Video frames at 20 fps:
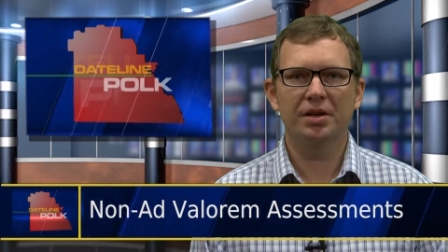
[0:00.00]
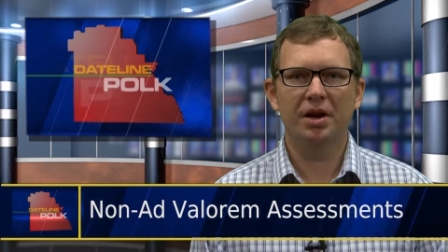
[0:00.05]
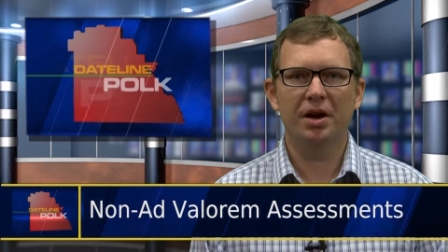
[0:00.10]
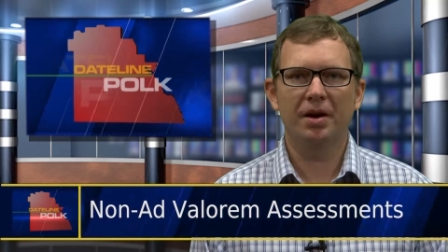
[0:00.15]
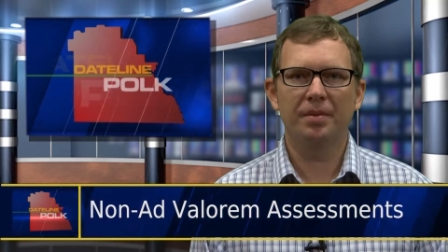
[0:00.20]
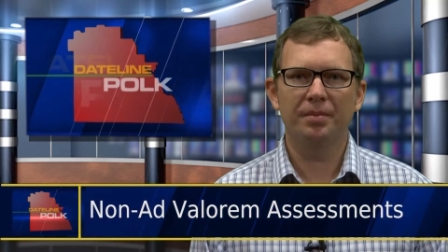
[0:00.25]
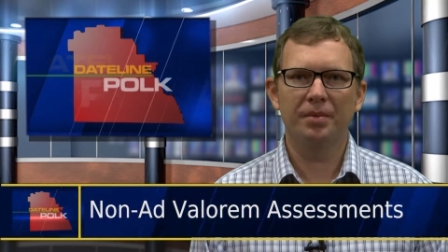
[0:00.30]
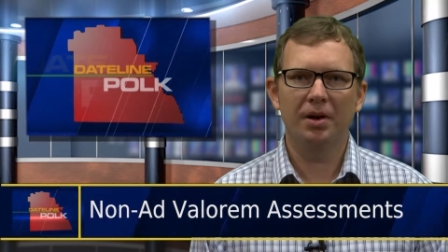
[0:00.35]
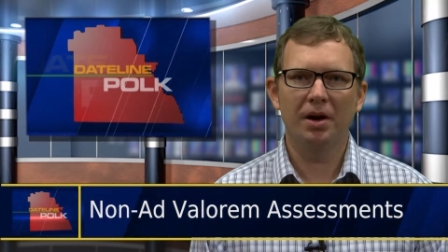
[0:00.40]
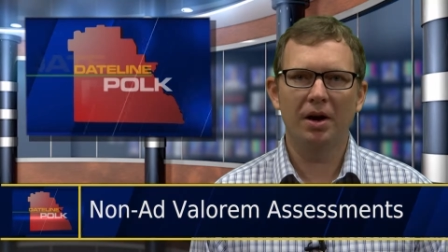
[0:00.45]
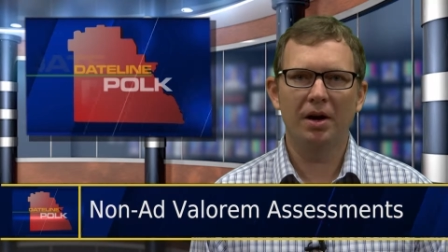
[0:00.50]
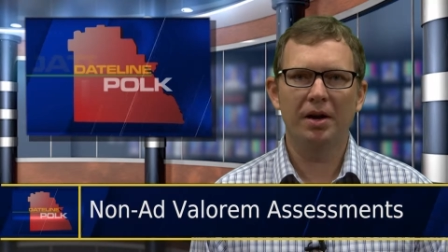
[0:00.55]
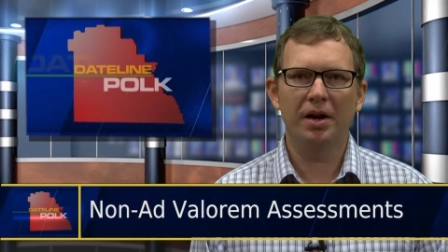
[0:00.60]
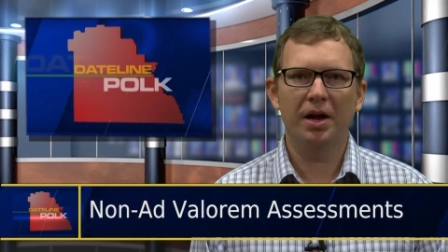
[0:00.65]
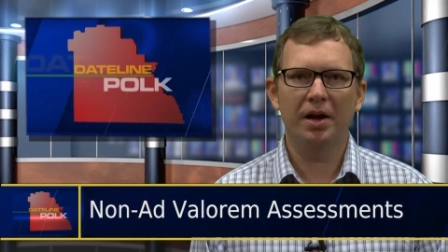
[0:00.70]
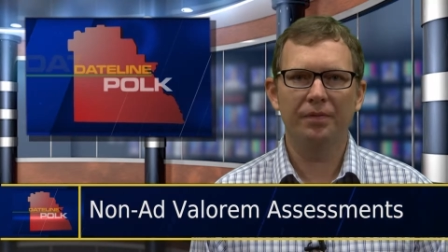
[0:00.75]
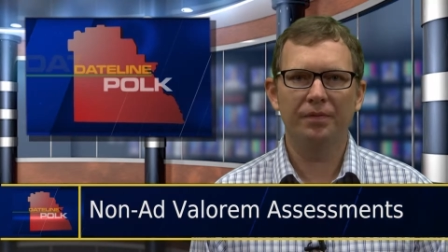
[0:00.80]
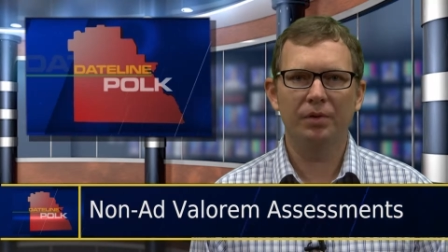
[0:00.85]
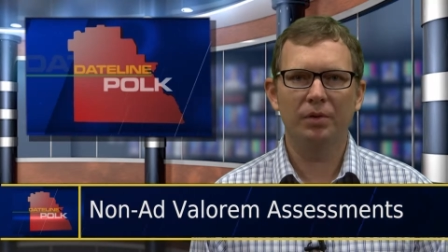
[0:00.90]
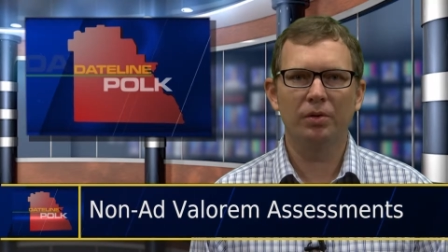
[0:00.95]
adopt
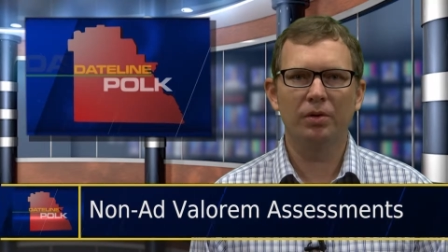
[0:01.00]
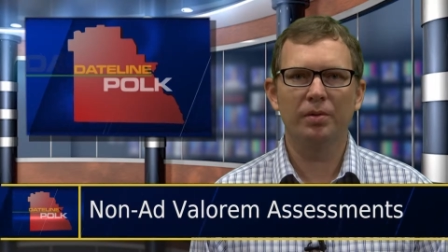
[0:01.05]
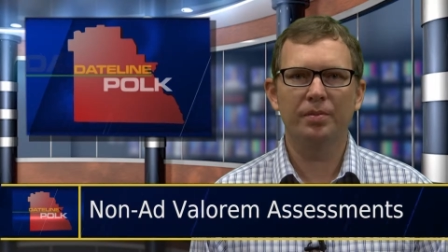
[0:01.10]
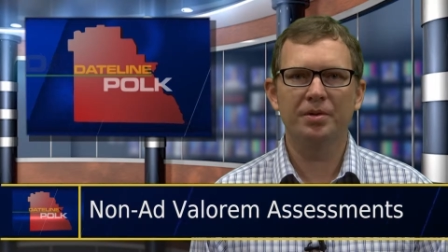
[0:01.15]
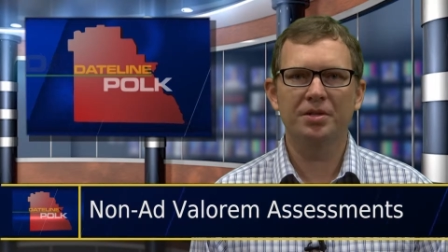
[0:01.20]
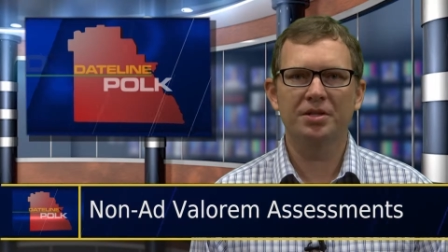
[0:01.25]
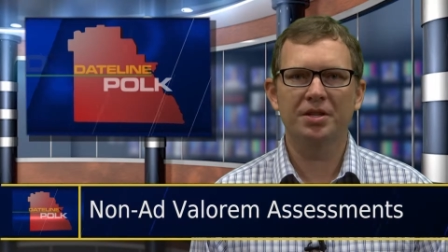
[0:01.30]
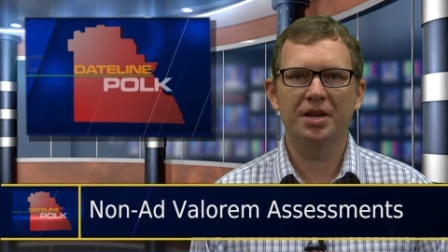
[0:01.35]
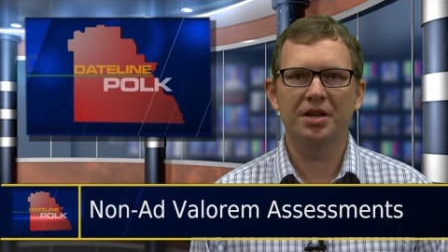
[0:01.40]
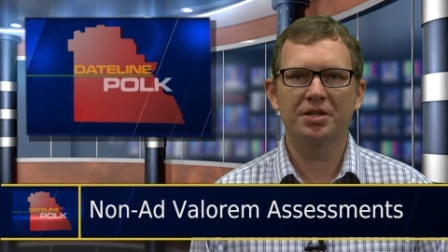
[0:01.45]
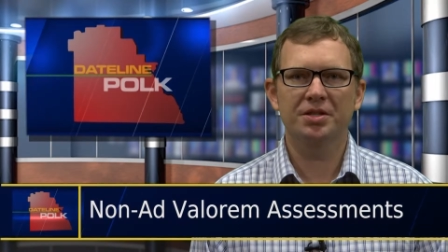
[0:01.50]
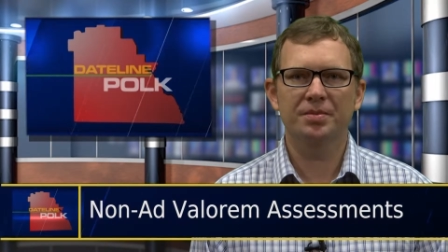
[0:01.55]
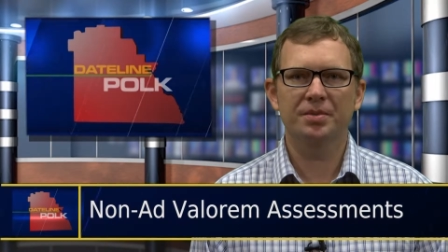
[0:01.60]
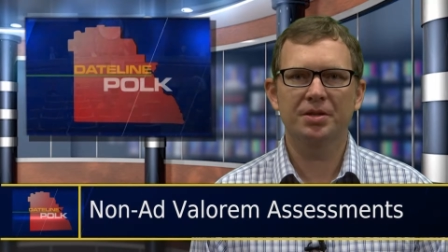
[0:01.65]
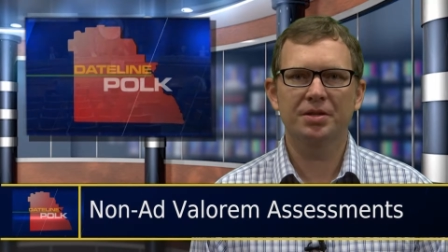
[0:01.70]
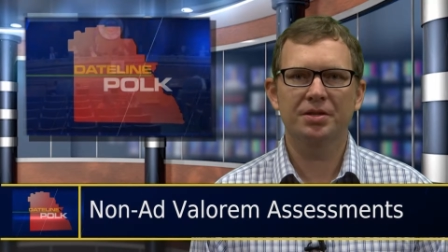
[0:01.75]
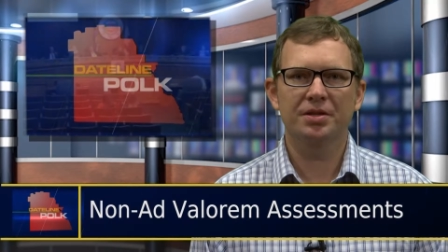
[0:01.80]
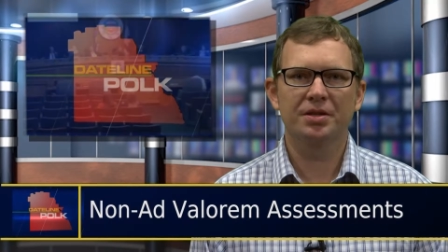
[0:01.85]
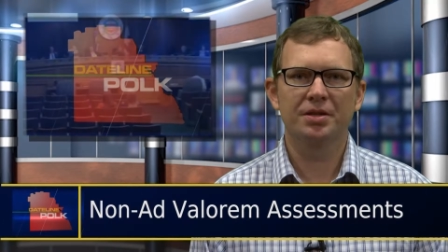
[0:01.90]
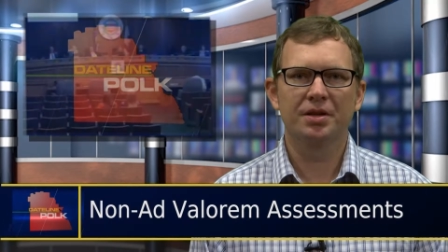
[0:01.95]
non-ad valorem
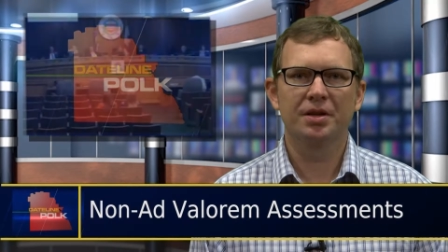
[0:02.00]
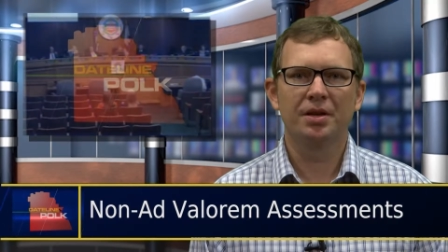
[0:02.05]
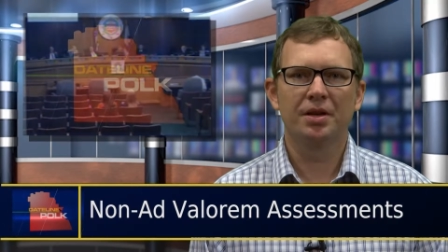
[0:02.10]
assessments